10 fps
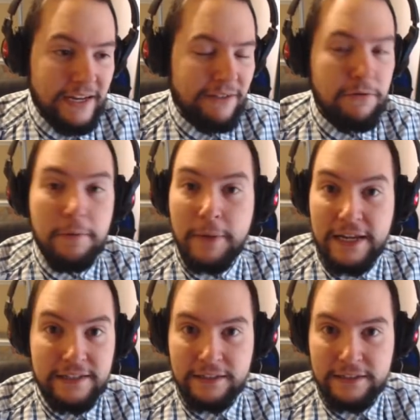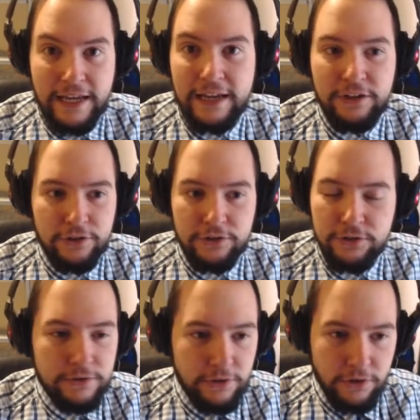They could have an amazing deck and you
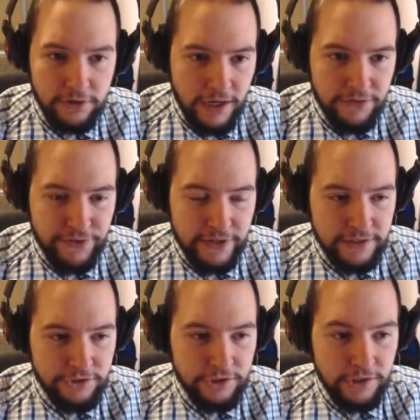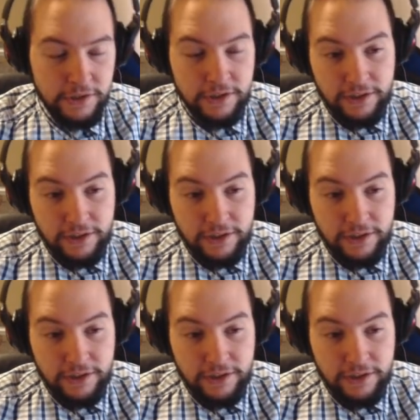just lose a lot of card advantage.